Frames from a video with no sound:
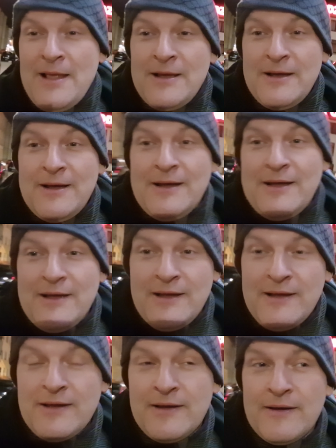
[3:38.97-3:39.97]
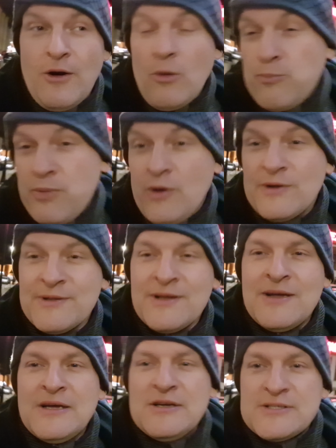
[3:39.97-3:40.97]
uh, uh Oppo
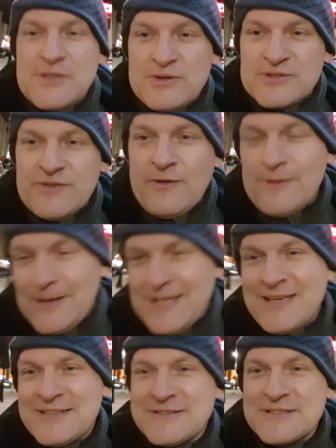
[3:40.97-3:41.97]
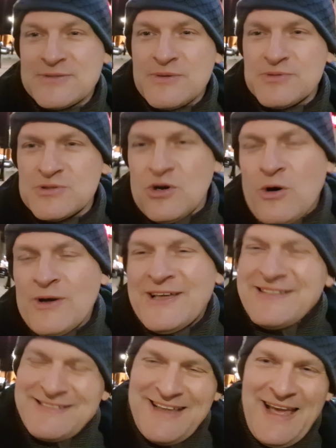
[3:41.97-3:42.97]
so on so Link in the description or
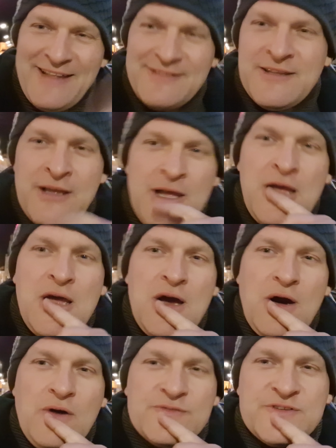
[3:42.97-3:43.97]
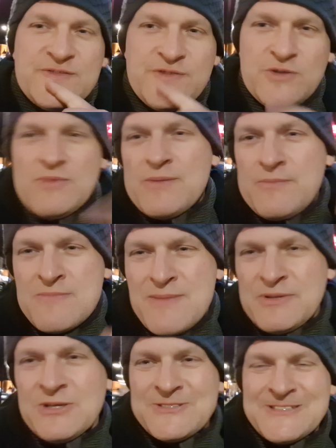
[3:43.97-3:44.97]
at the end of this video.
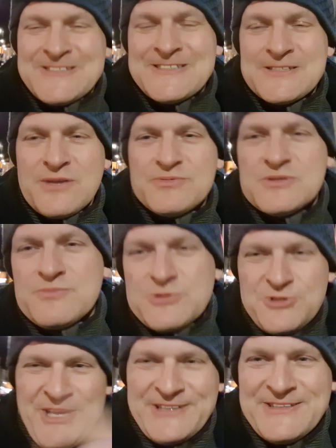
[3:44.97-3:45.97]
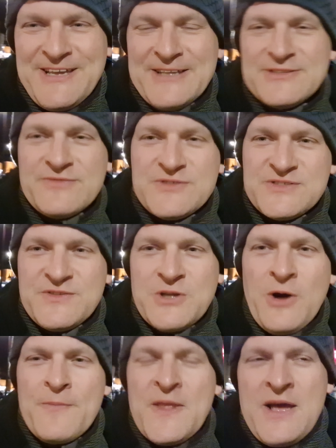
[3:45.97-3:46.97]
Maybe not in the description, but uh, at the end of this video.
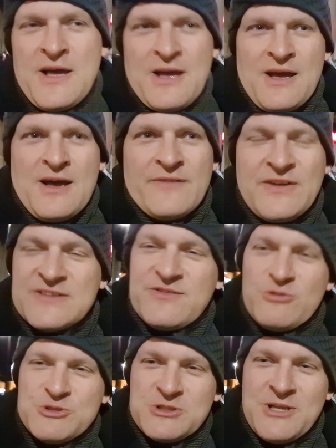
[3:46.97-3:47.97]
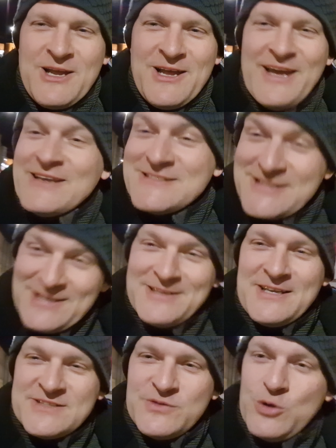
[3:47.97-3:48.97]
Thanks for watching and see you
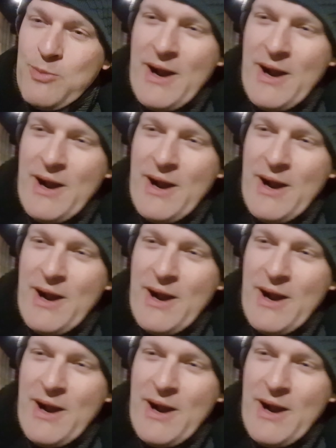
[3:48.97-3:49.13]
next video.